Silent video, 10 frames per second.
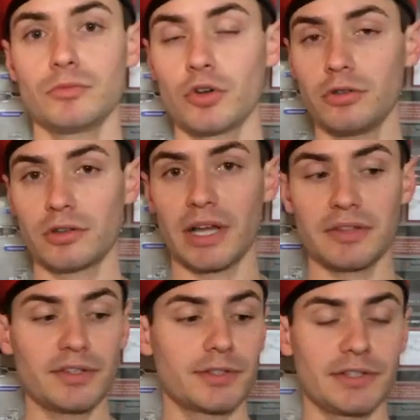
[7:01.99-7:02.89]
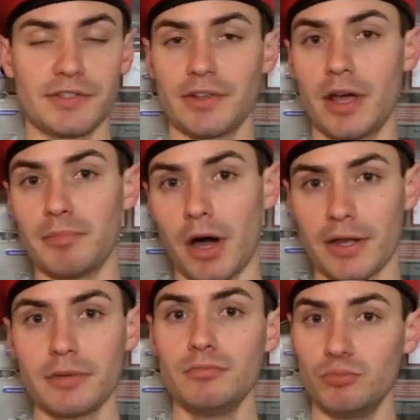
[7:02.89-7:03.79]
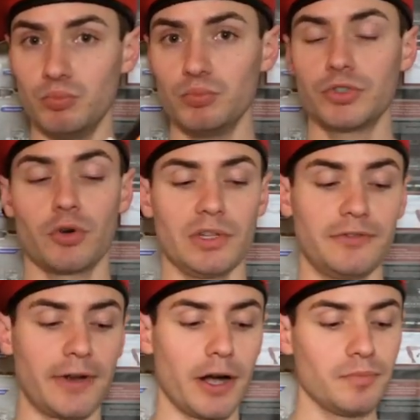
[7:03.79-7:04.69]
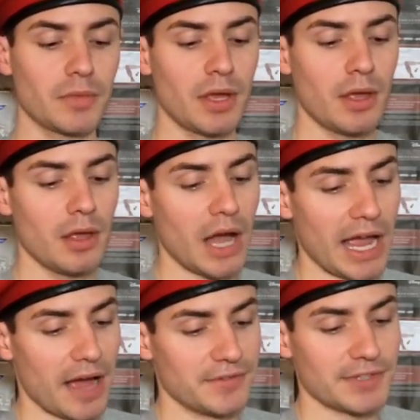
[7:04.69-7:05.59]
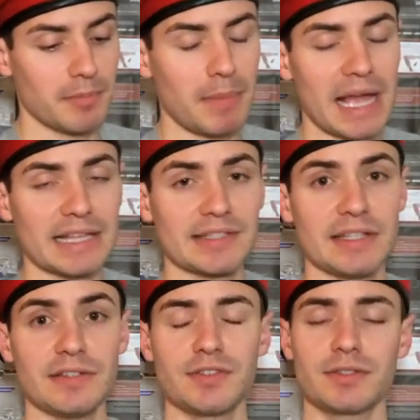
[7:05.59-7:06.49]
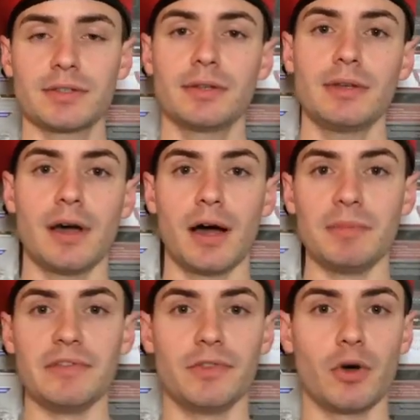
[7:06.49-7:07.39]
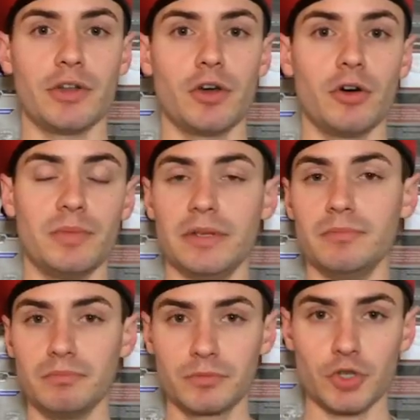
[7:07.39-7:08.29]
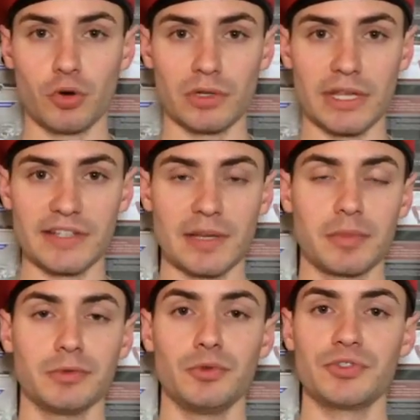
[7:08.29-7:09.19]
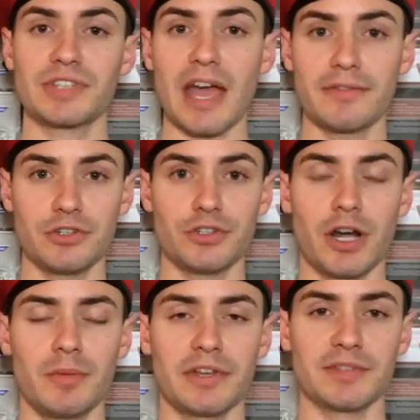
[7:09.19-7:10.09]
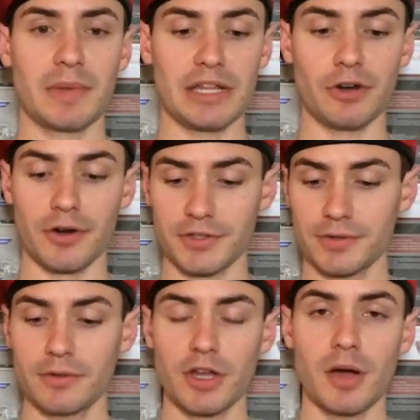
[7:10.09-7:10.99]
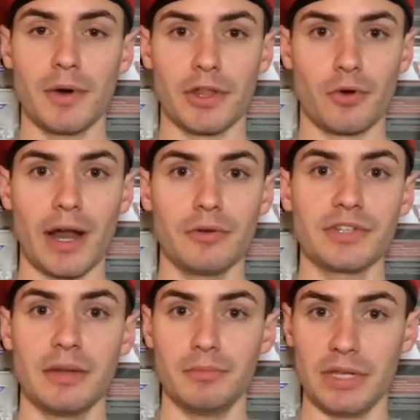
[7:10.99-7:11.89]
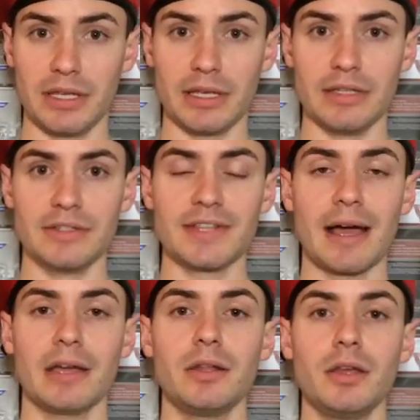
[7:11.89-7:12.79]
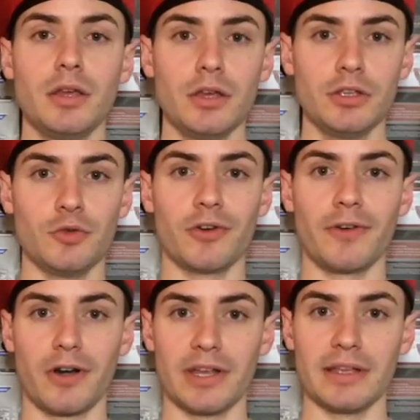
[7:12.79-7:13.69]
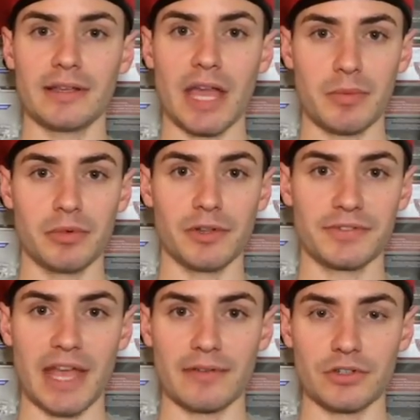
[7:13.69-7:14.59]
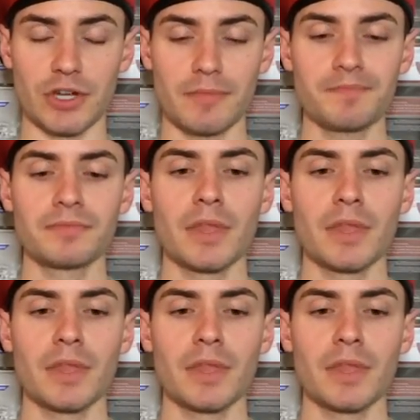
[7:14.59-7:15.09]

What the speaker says: could look like this. This is unmodded, totally fair. I have some magazines, even though I know it'd be totally acceptable to scavenge there because many darts come on the ground, and being inside, you are very capable of scavenging.